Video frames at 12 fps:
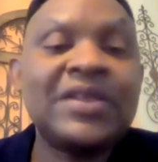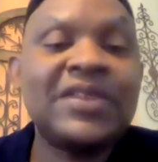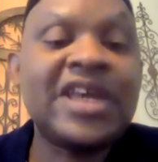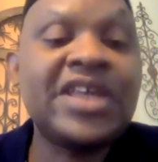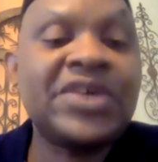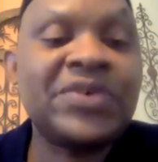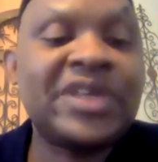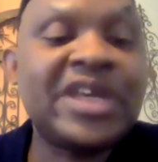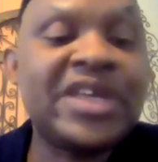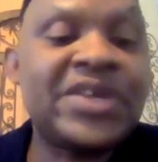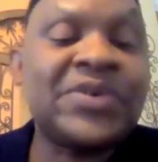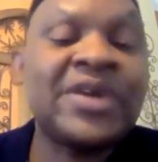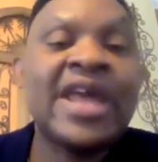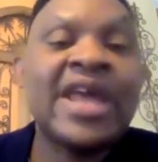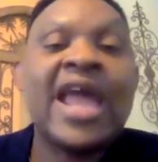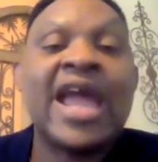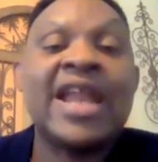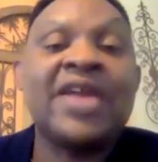Thank you, thank you.
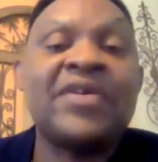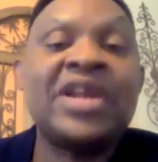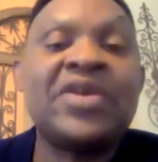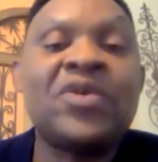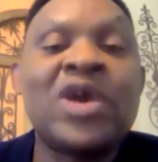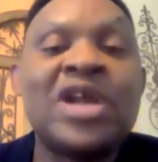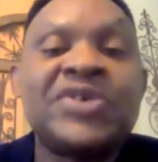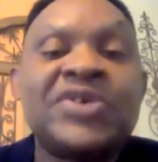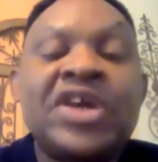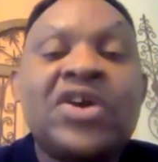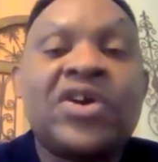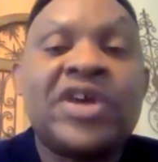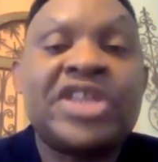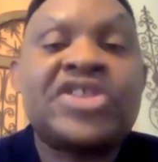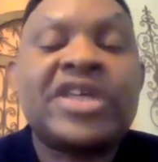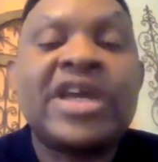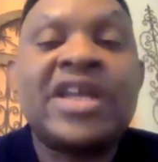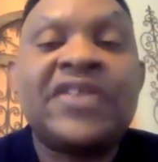And I really want to
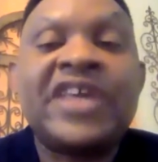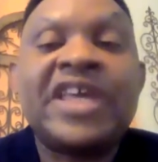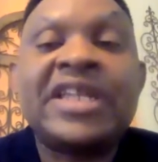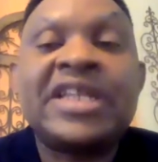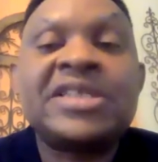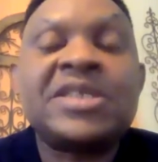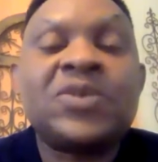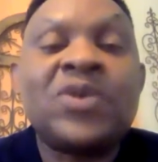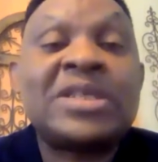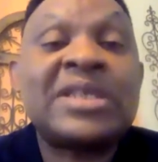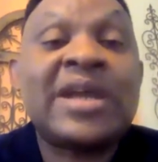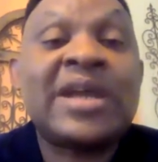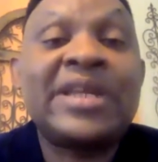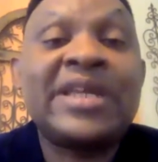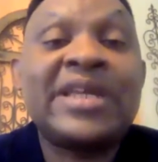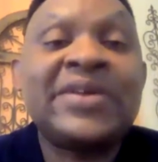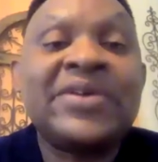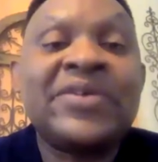encourage, and I think this is what's
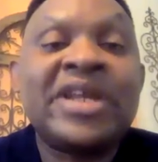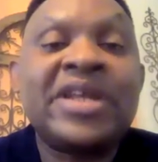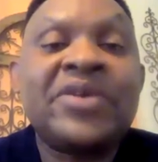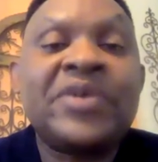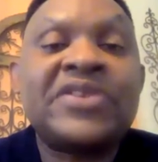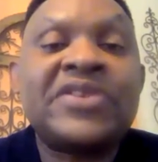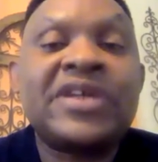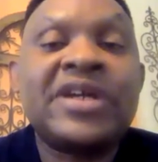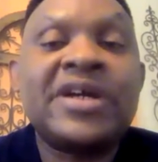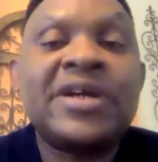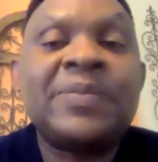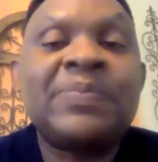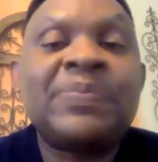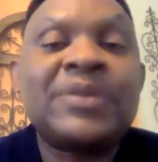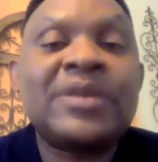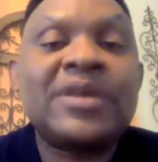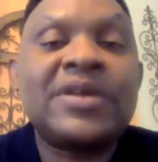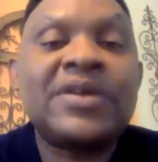happening really with
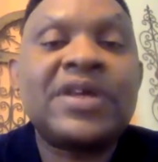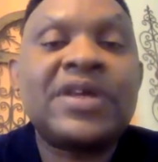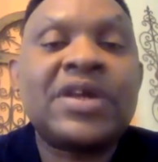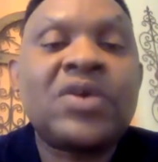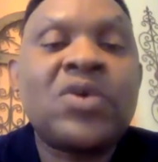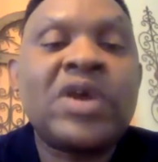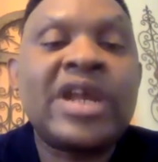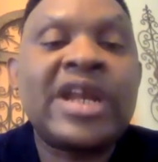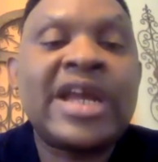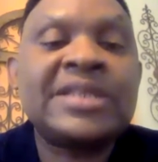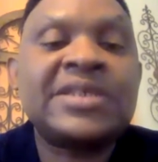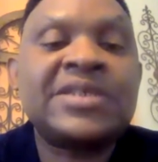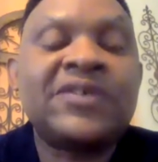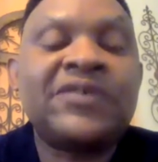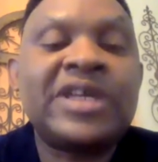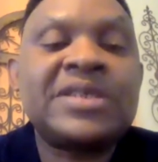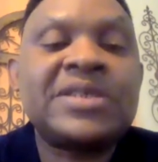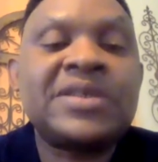the co-organizers
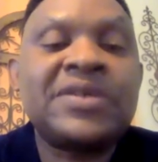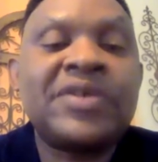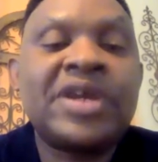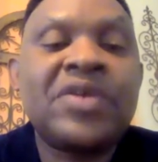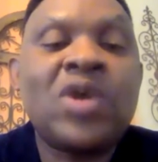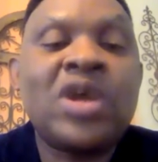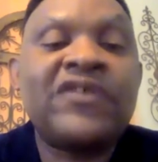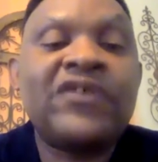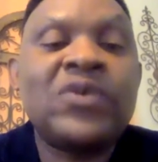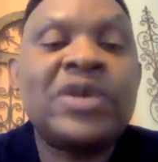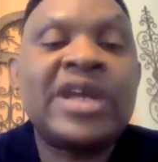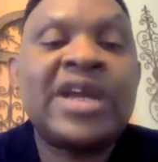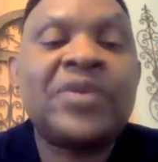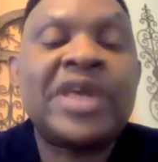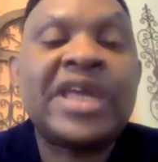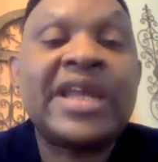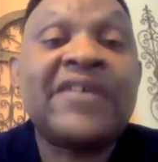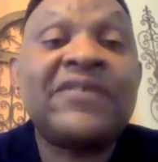of this. Really wonderful that
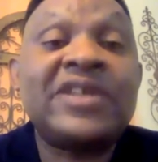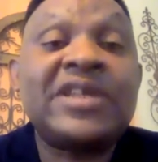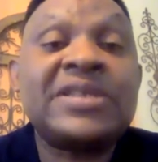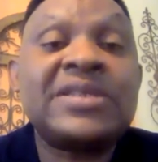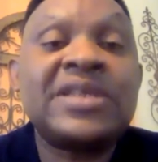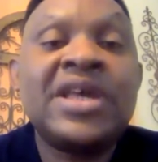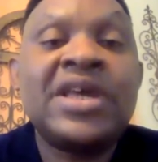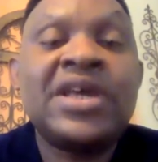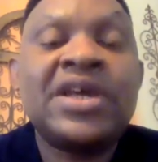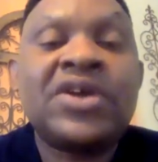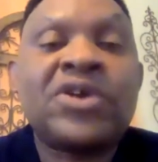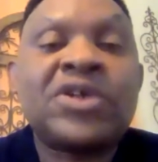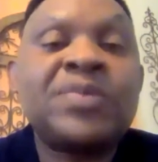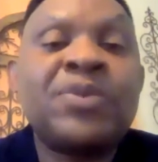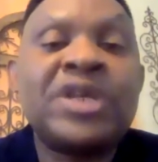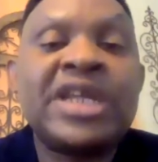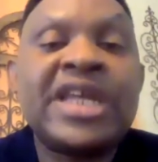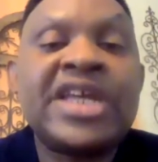we can have this
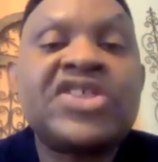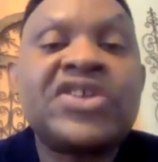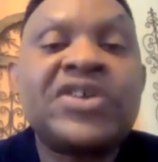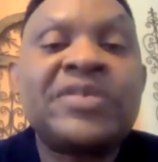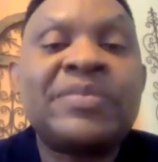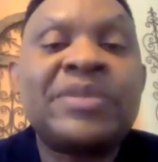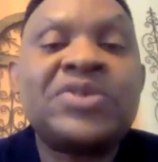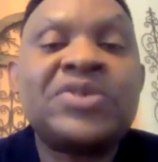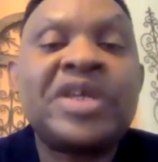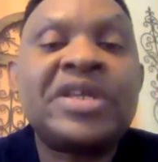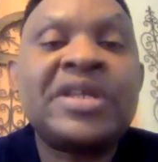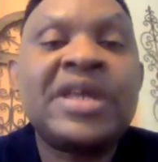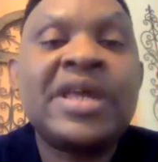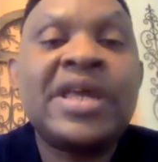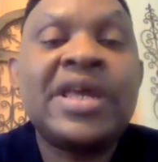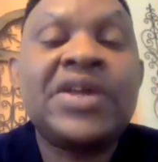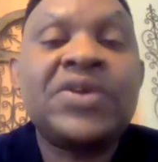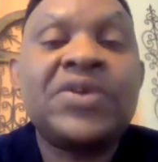cross-pollination between
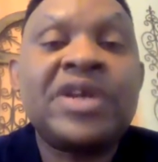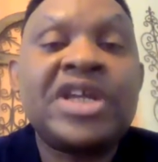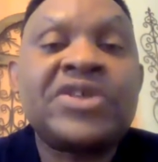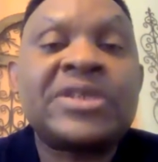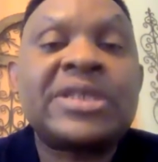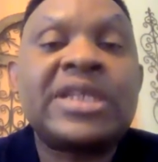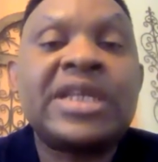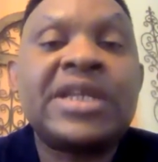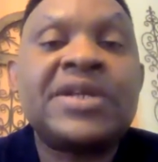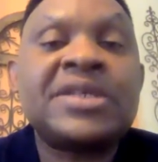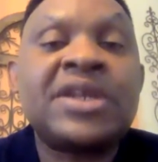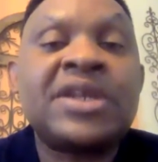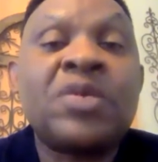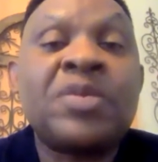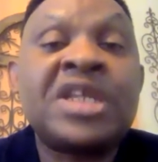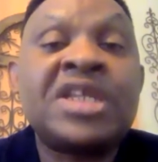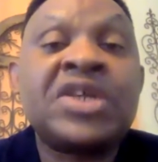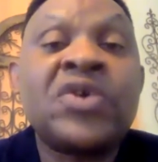religious leaders and
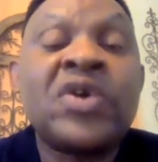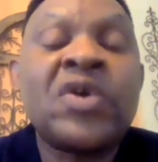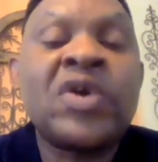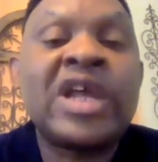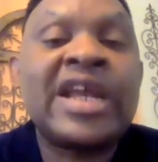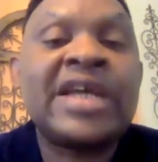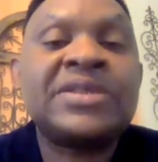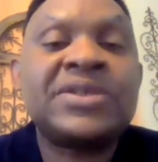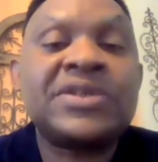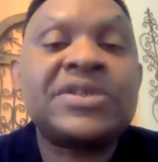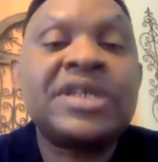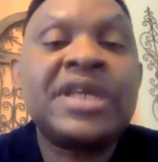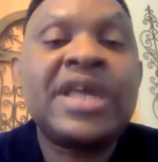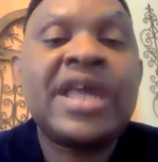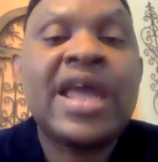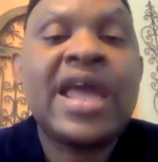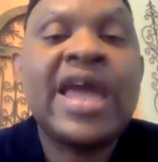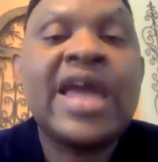community organizers,
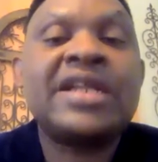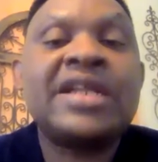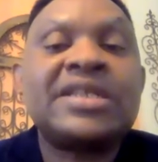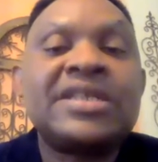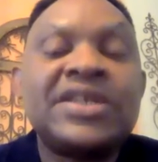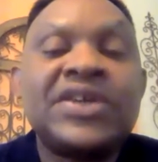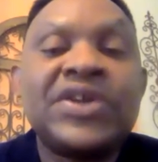and